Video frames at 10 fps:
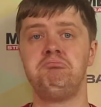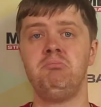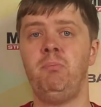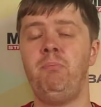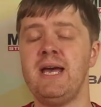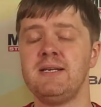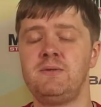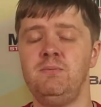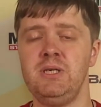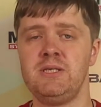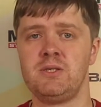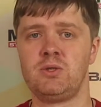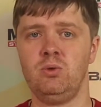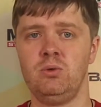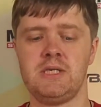best business
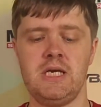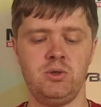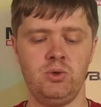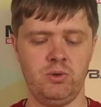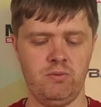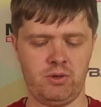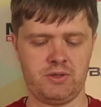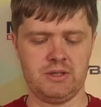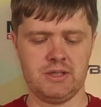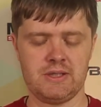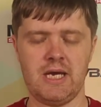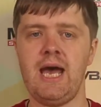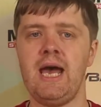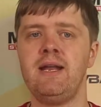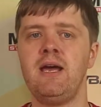schools and universities,
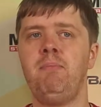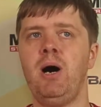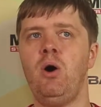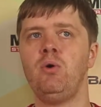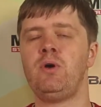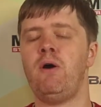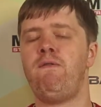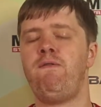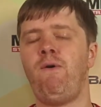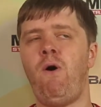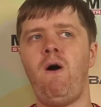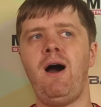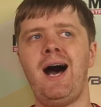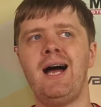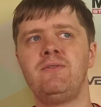and about
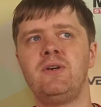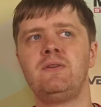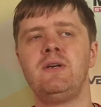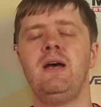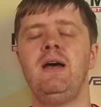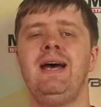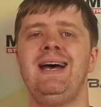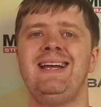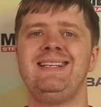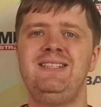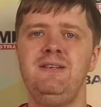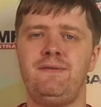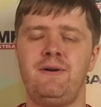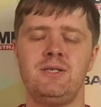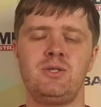400
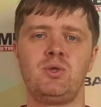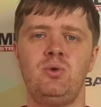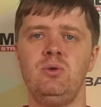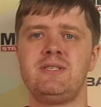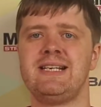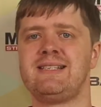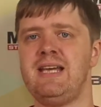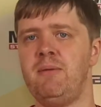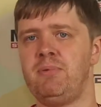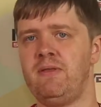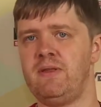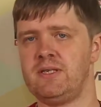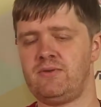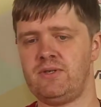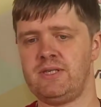different schools accepting
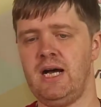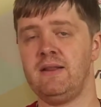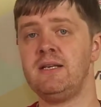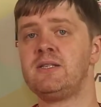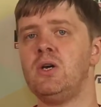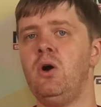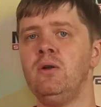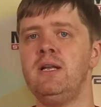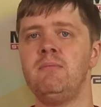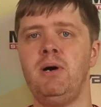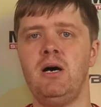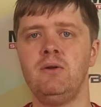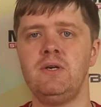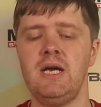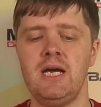this result. It's not